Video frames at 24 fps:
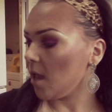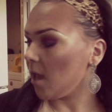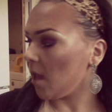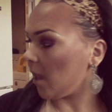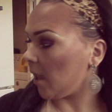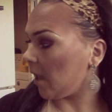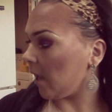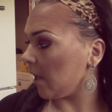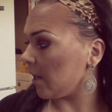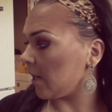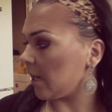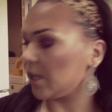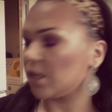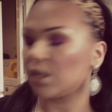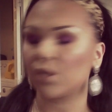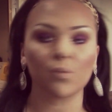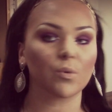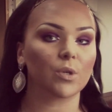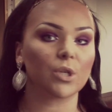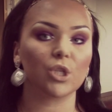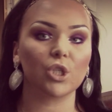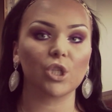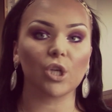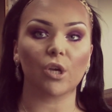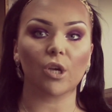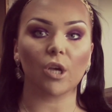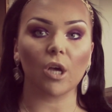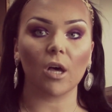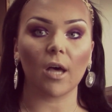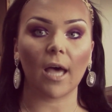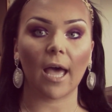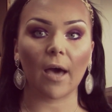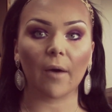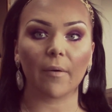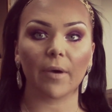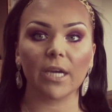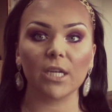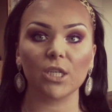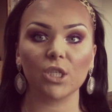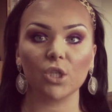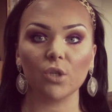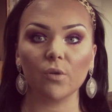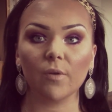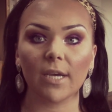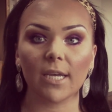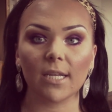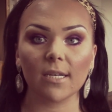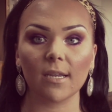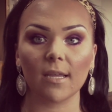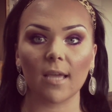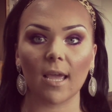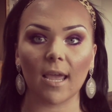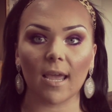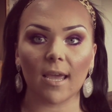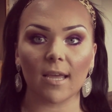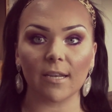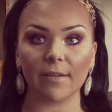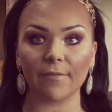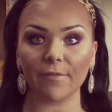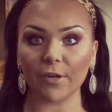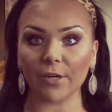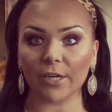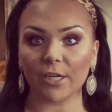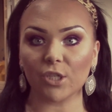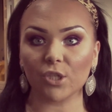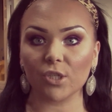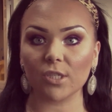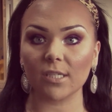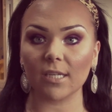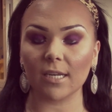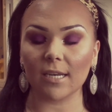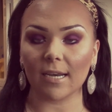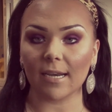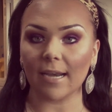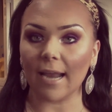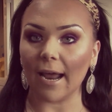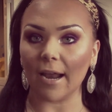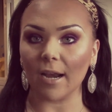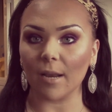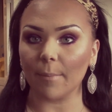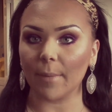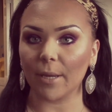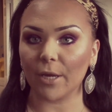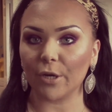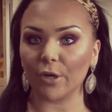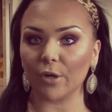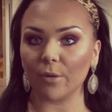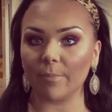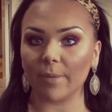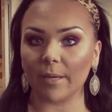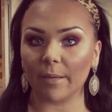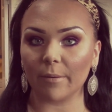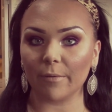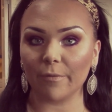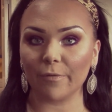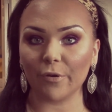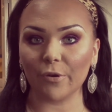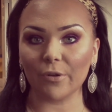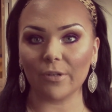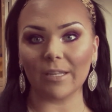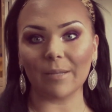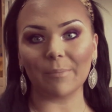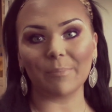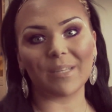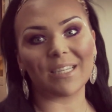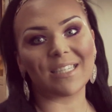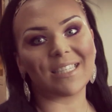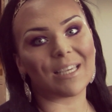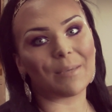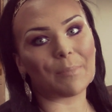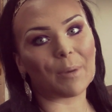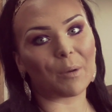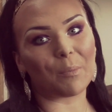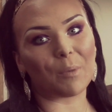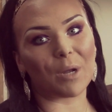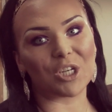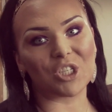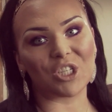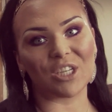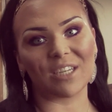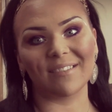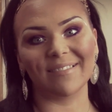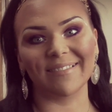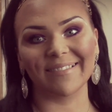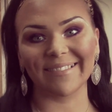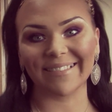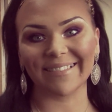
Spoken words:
and I just want to show y'all how I do it. And if you're interested in how to make your own baby food, then please keep on watching.